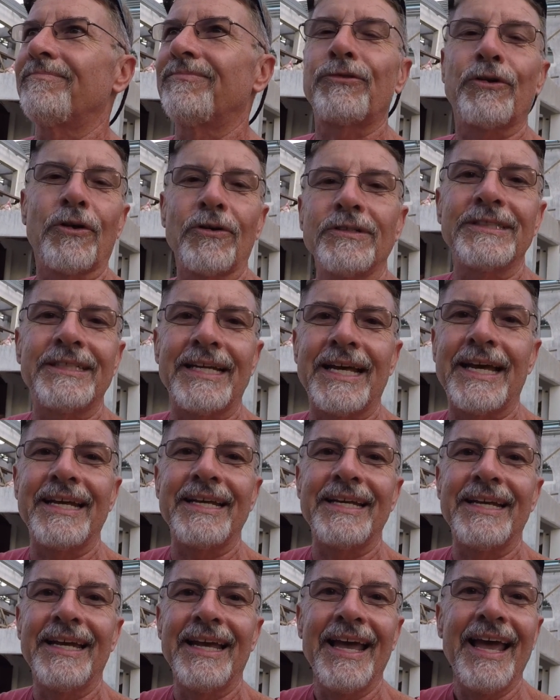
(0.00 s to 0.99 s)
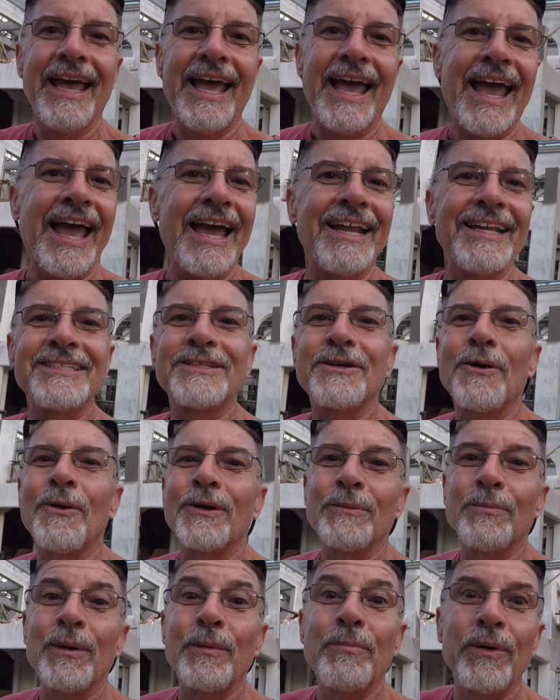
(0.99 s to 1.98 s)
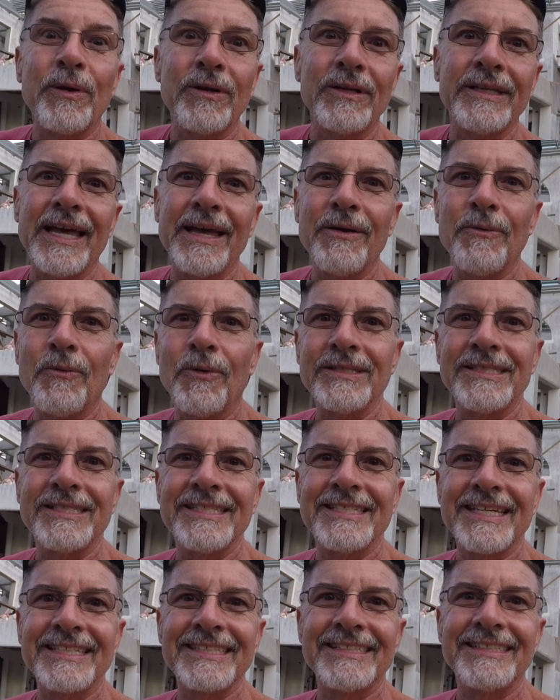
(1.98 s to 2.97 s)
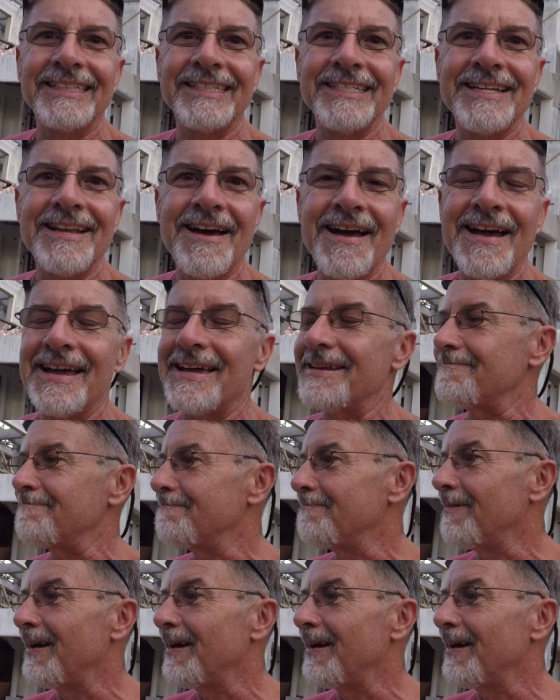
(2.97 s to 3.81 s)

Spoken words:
Thursday, and it's going to be build date 169.